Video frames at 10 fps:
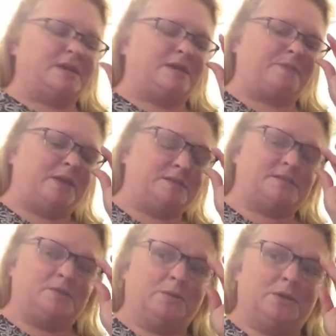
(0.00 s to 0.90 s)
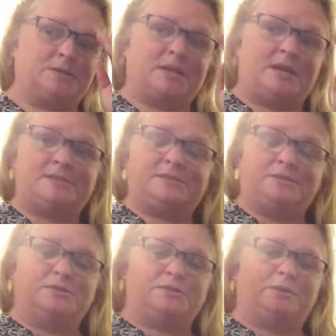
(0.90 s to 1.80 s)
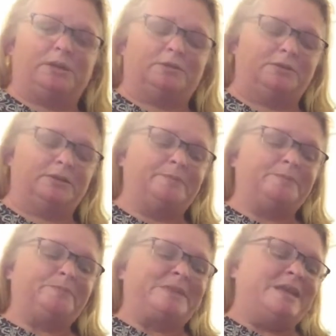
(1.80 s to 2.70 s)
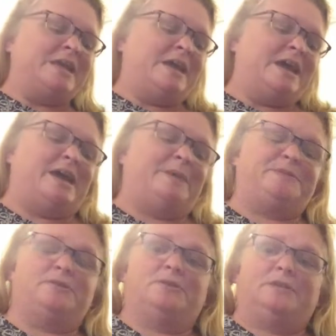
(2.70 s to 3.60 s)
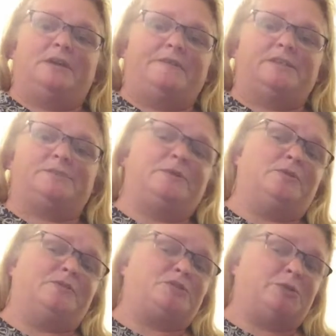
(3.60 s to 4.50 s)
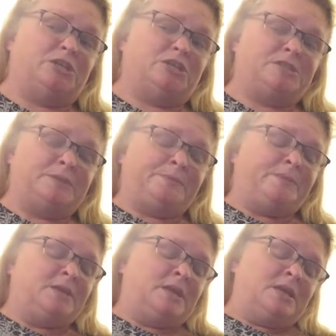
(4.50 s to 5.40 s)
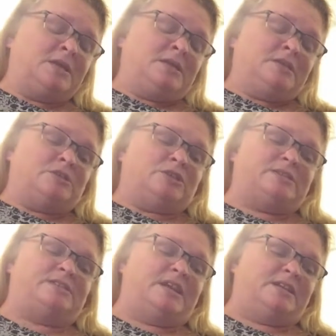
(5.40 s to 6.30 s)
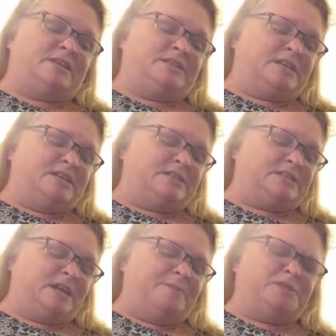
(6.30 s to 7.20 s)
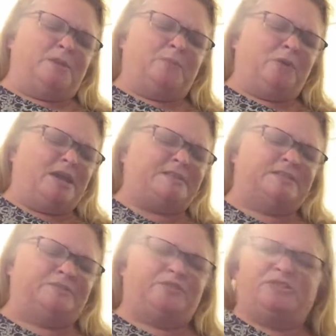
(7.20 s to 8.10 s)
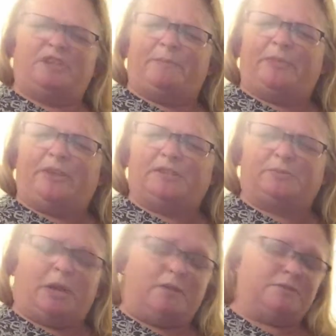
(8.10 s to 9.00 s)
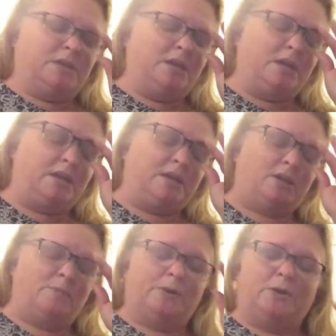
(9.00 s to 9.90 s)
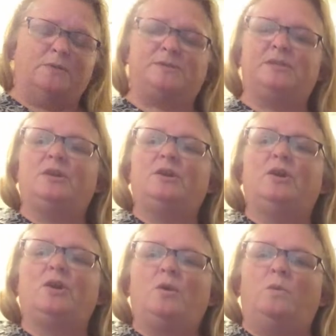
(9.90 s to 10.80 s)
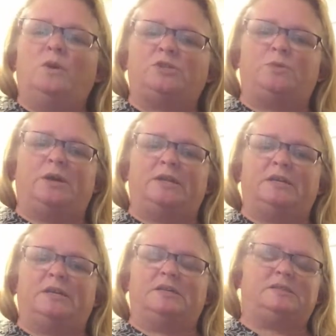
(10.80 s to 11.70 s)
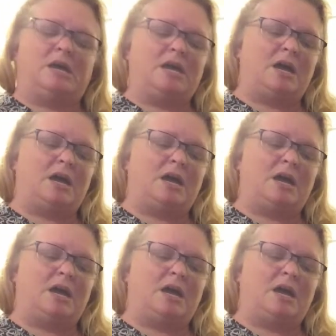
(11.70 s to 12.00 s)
that thing still works. I still use it regularly. Absolutely love it. It's been over 20 years. So it's standing the test of time. Tupperware has a different shape. I think it's round, and I'll post which one it is.